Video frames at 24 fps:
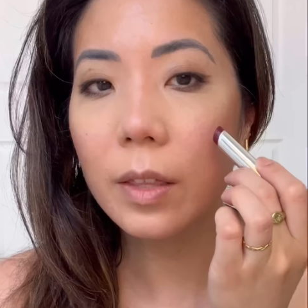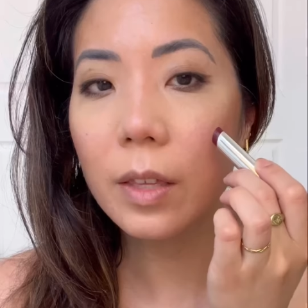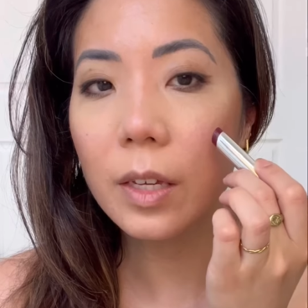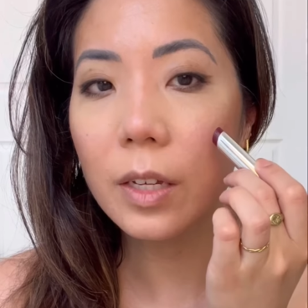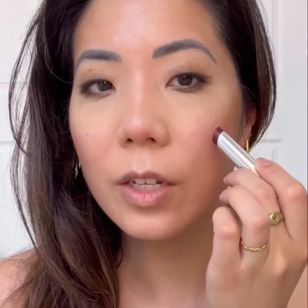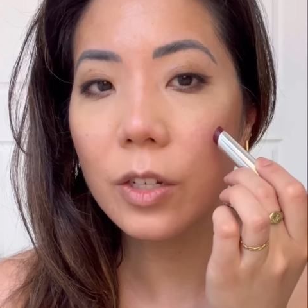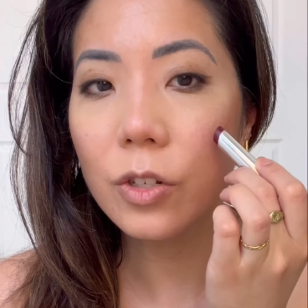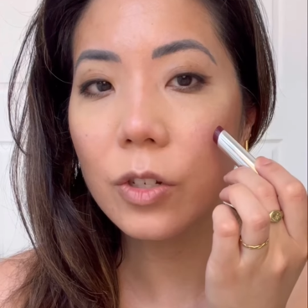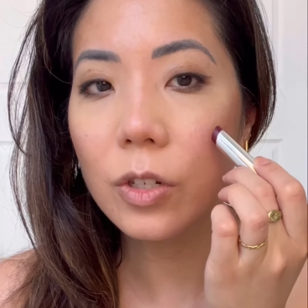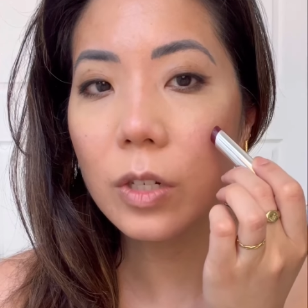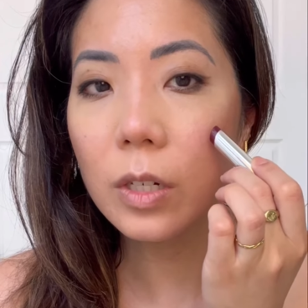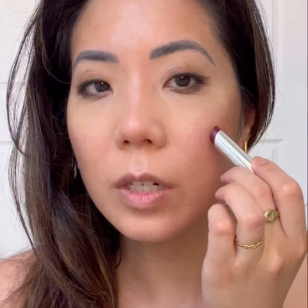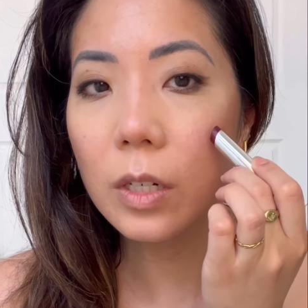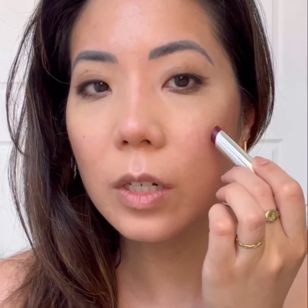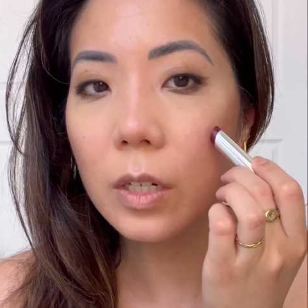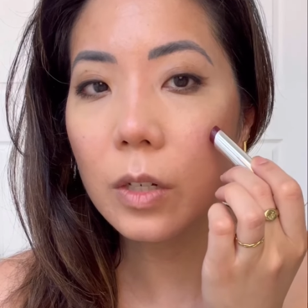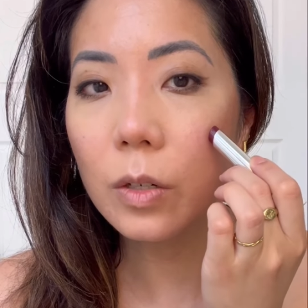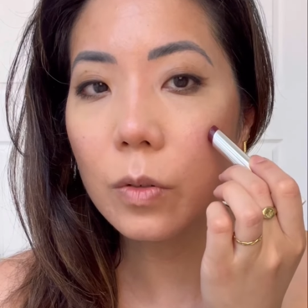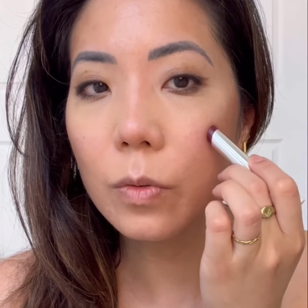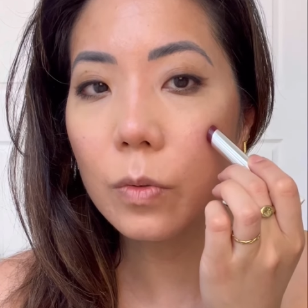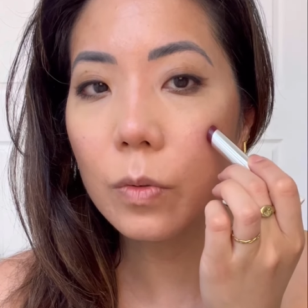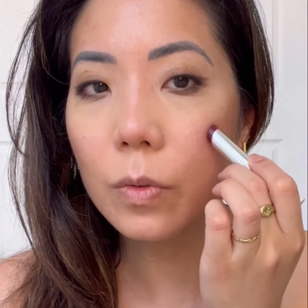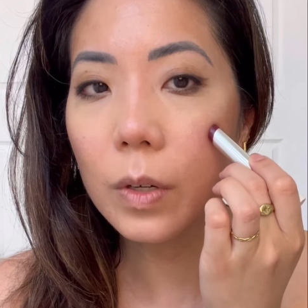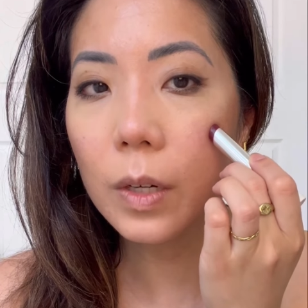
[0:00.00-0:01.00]
think she
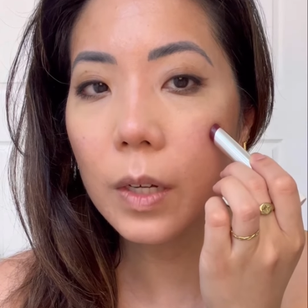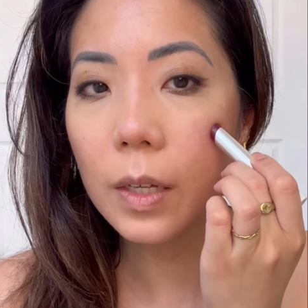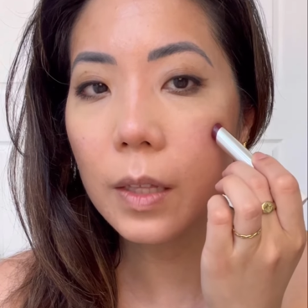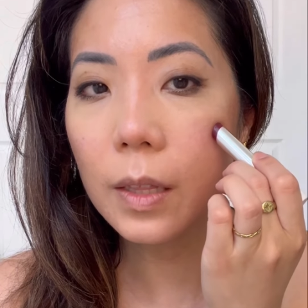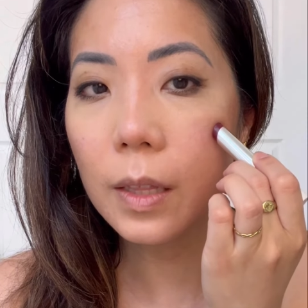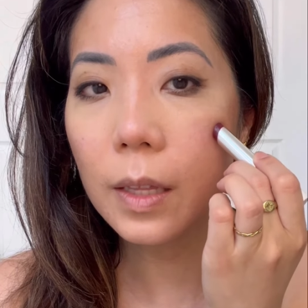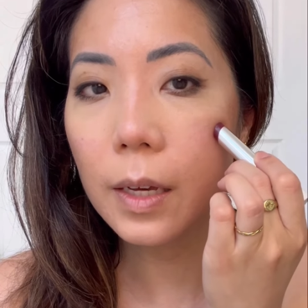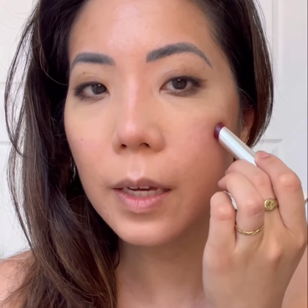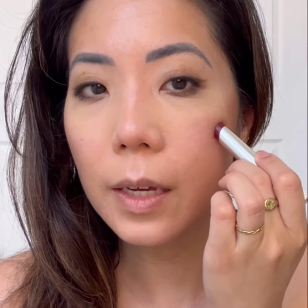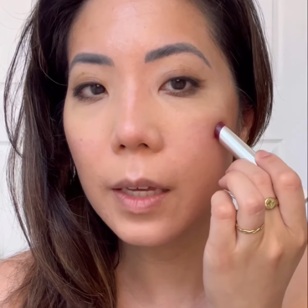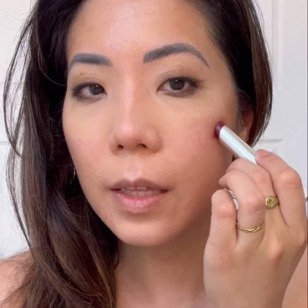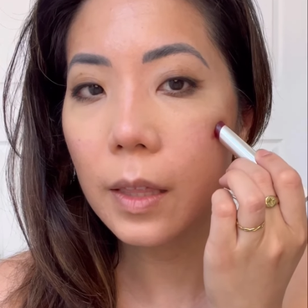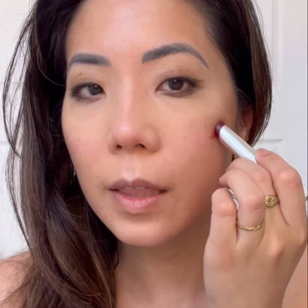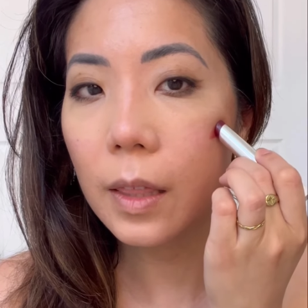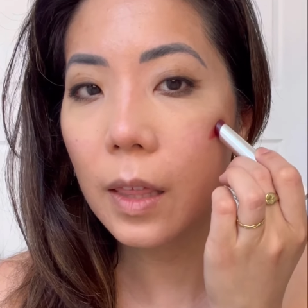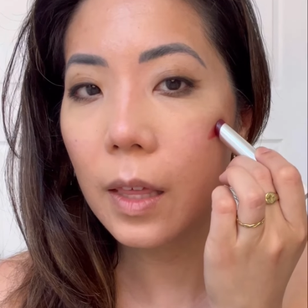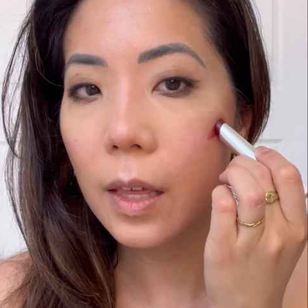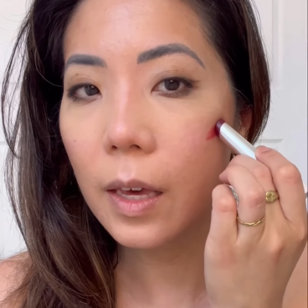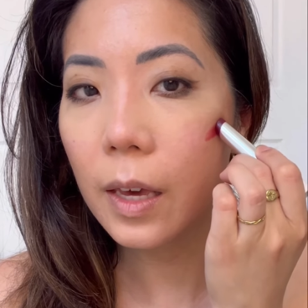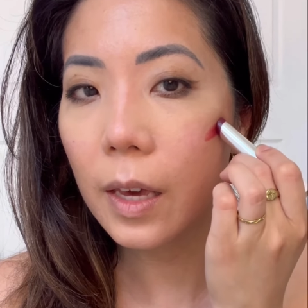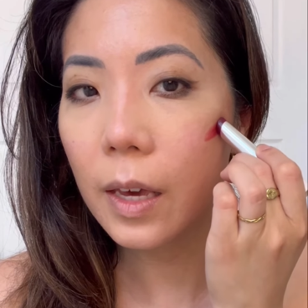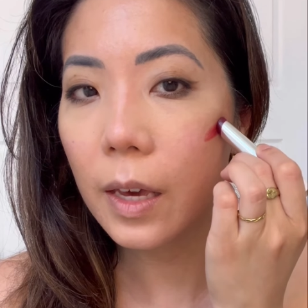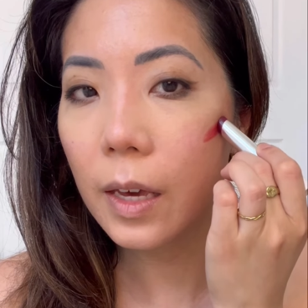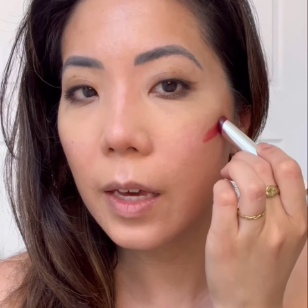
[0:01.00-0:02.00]
went like
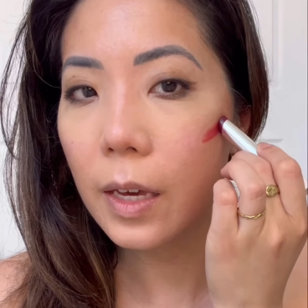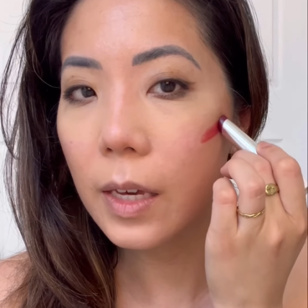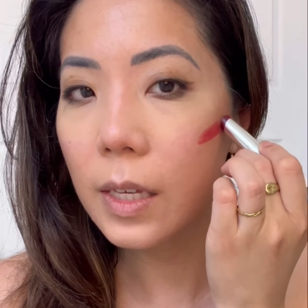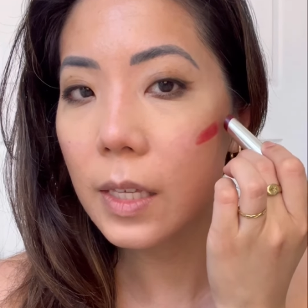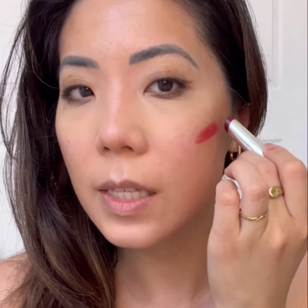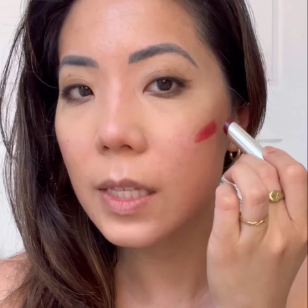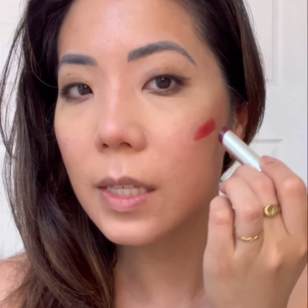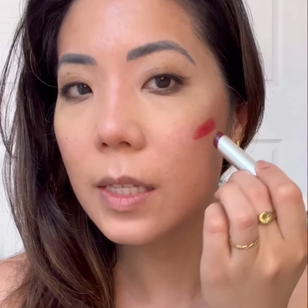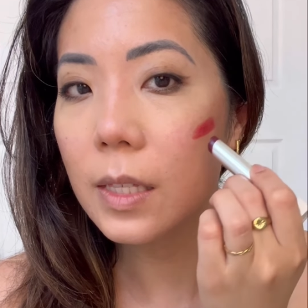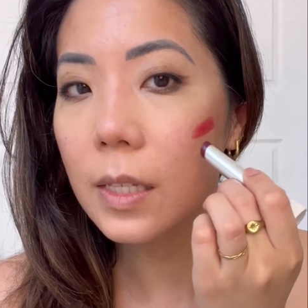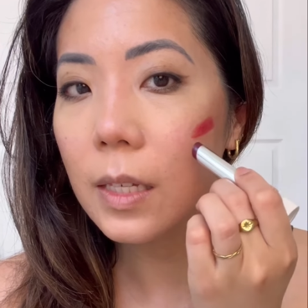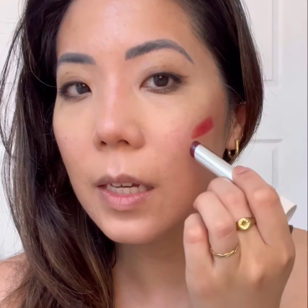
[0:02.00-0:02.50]
this